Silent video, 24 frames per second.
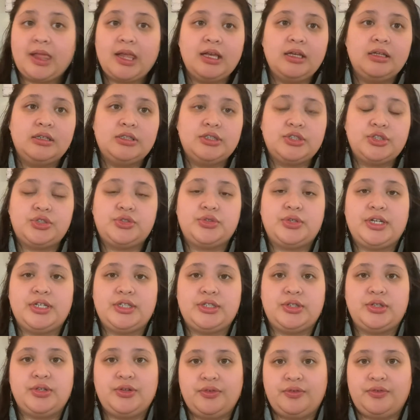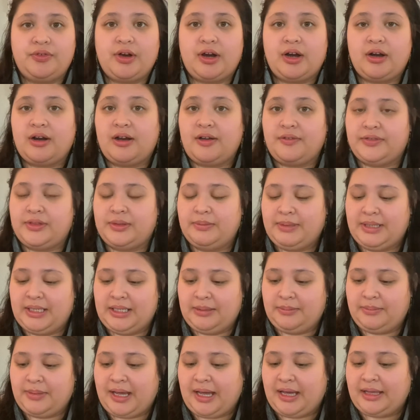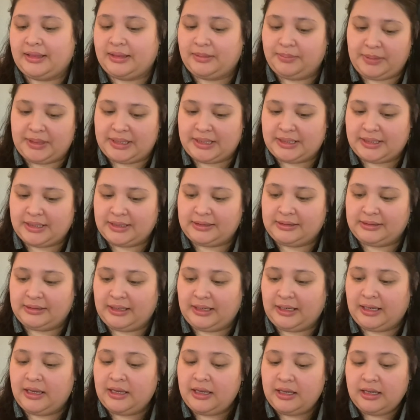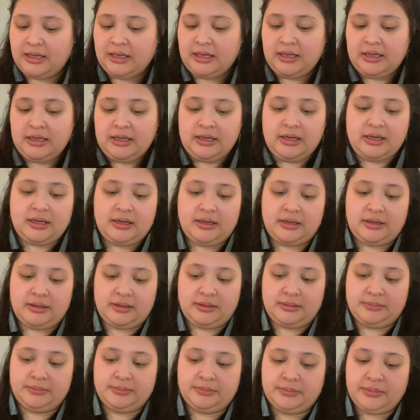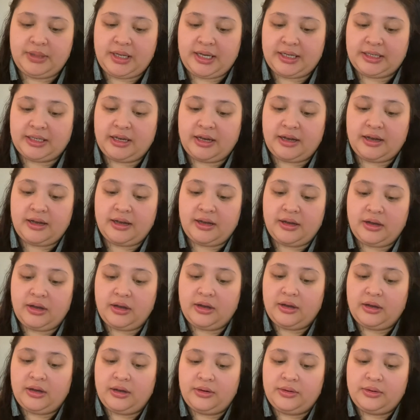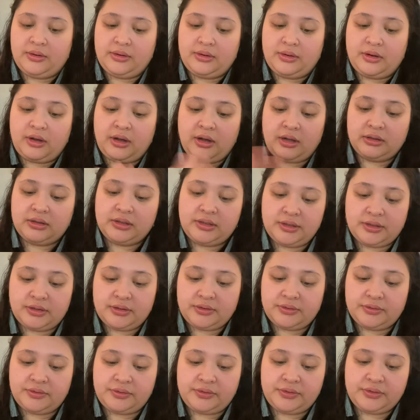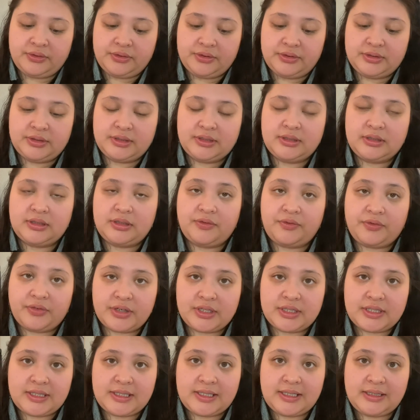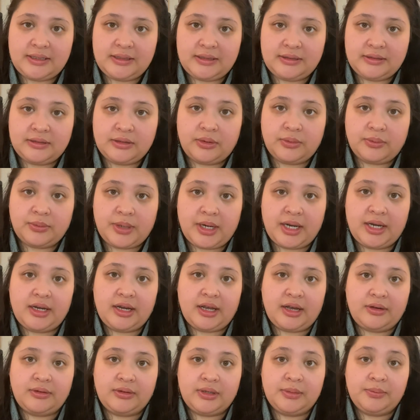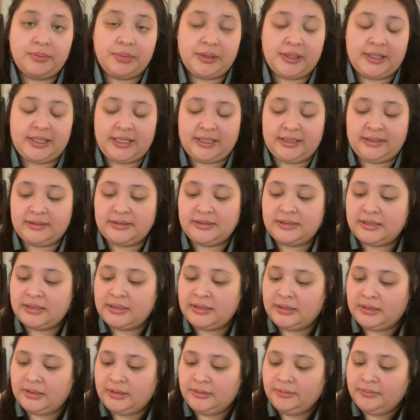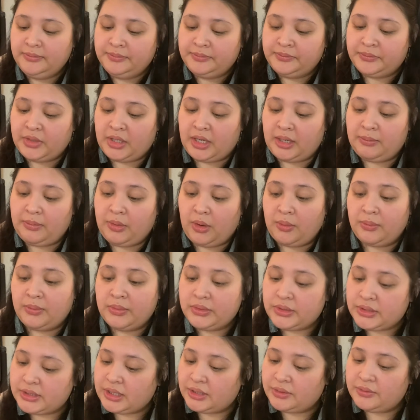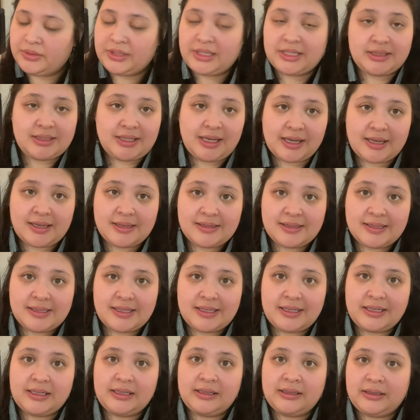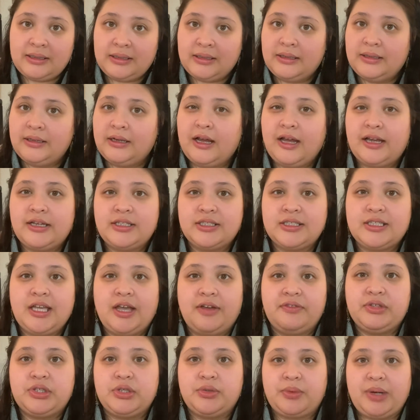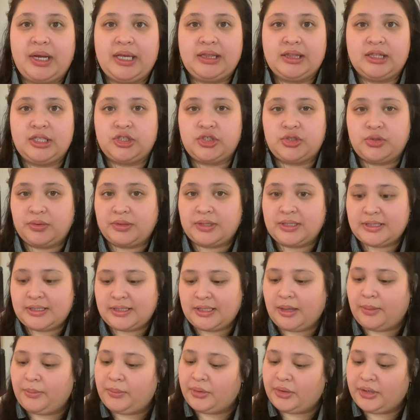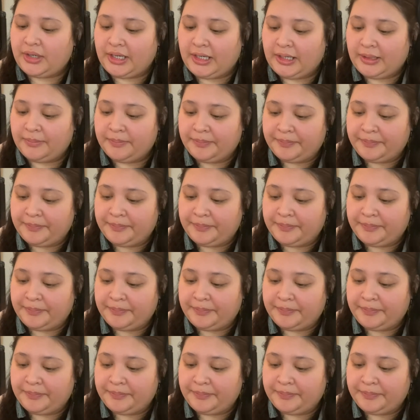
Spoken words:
stray too far off the beaten path, basically. I got all of the first scene written out and planned. I'm almost done with the second scene. I just have to write the short summary